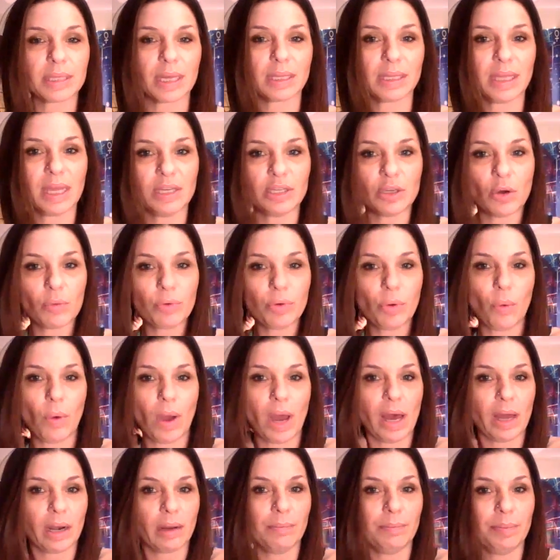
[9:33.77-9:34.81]
Like, they don't know
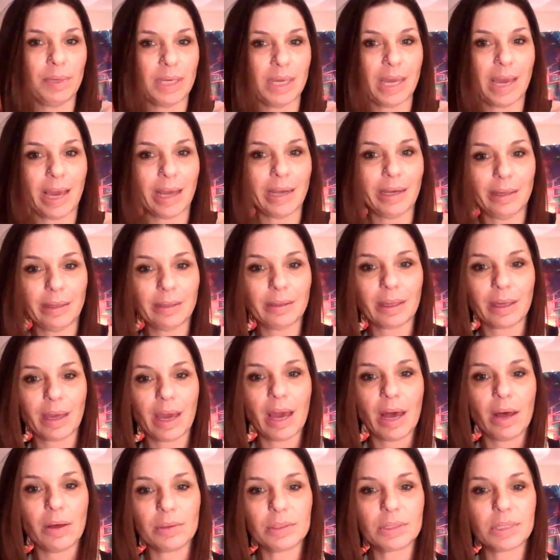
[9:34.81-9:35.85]
how to be anything
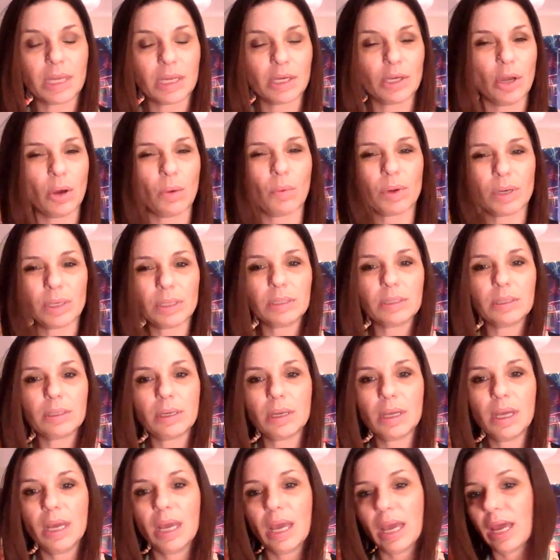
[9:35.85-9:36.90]
else. Like, no one,
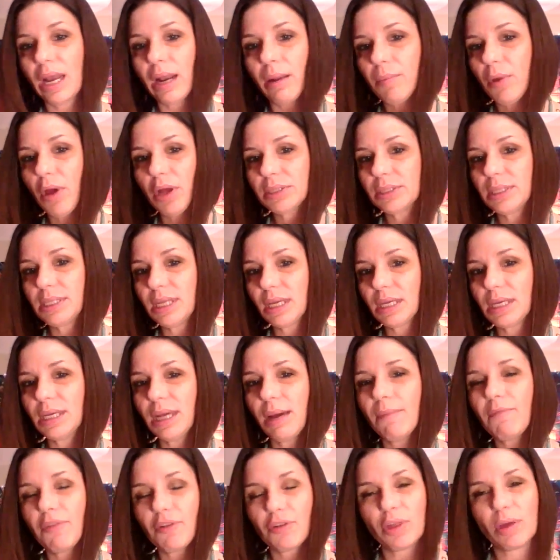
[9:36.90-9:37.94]
and I'm not sticking
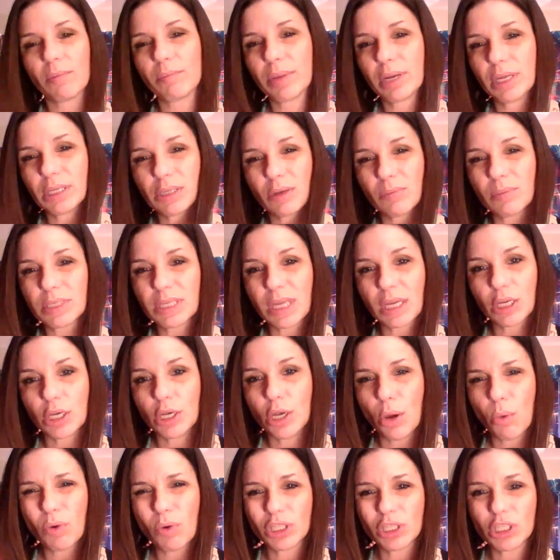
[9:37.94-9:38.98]
up for them, but it's almost like
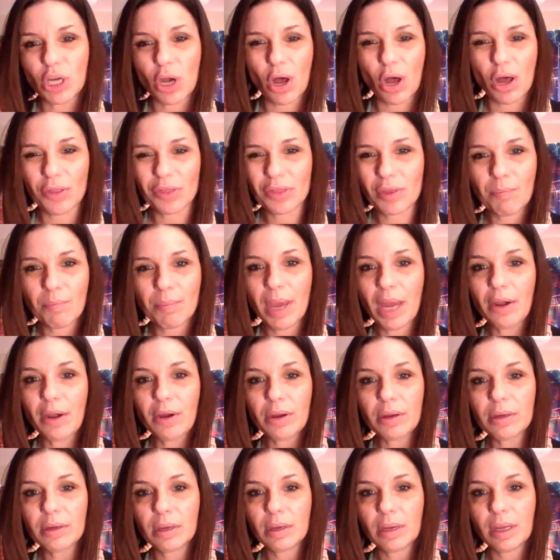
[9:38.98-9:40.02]
no one taught them
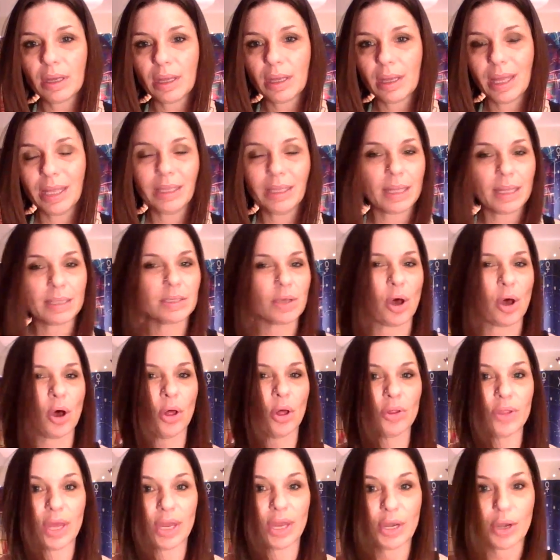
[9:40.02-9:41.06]
better, and that's
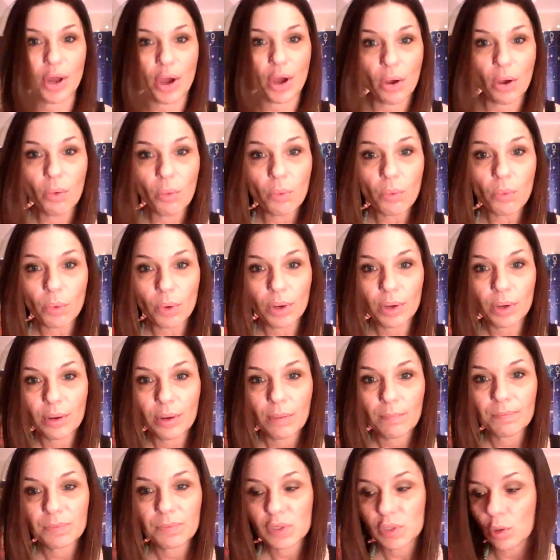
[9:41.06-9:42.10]
all they know.
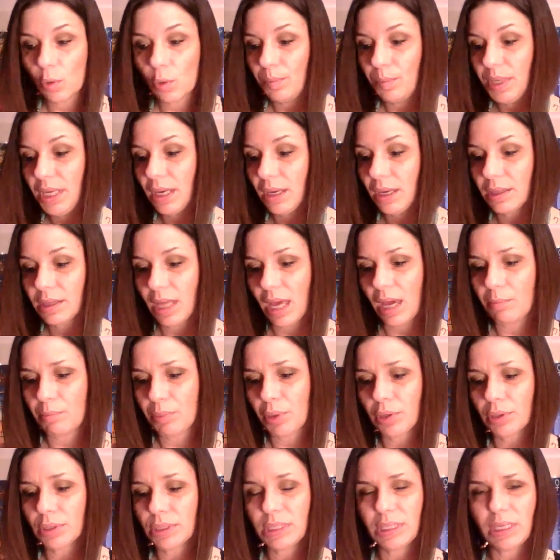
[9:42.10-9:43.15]
So being that
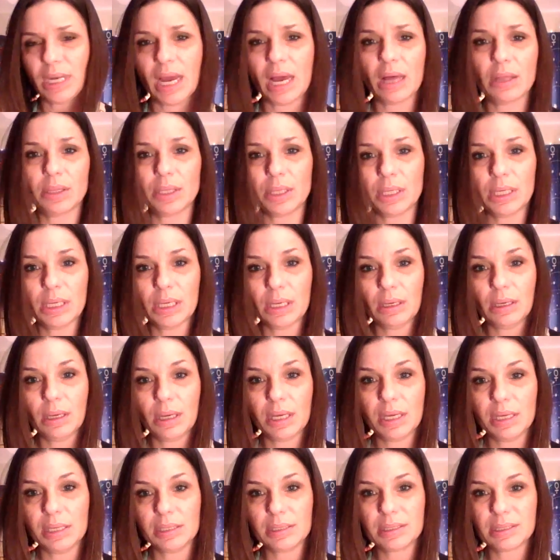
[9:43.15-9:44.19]

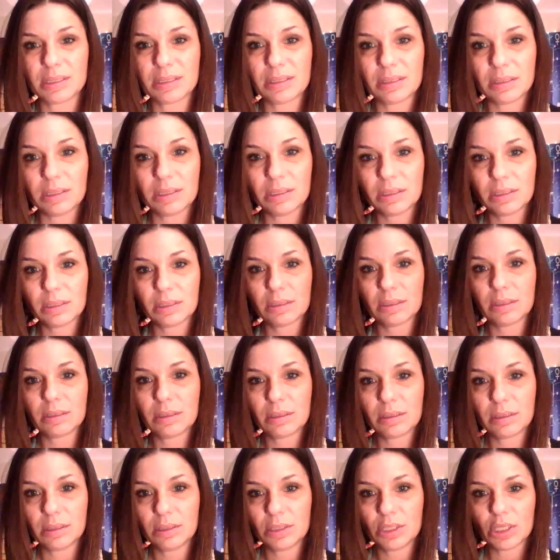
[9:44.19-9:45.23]
personality is
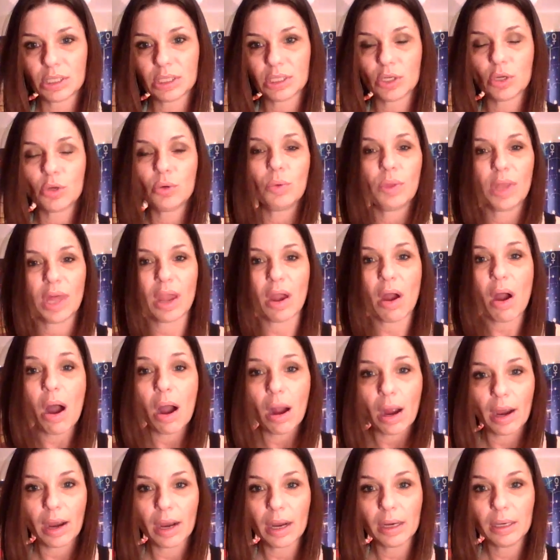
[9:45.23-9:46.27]
just who they
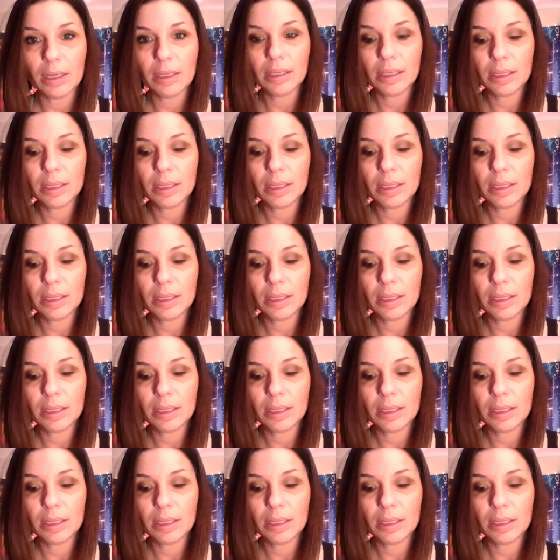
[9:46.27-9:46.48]
are.